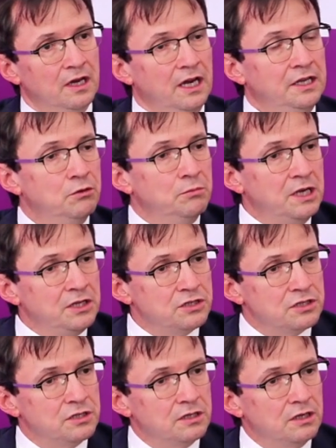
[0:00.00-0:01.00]
And you
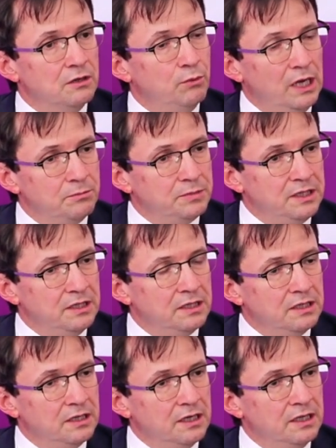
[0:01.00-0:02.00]
mentioned
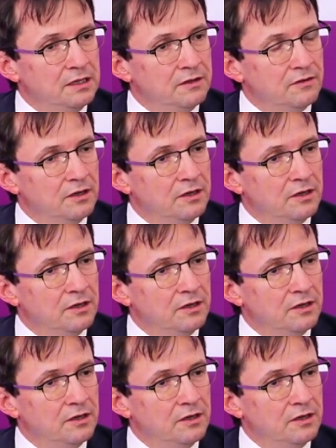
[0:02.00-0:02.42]
well-being and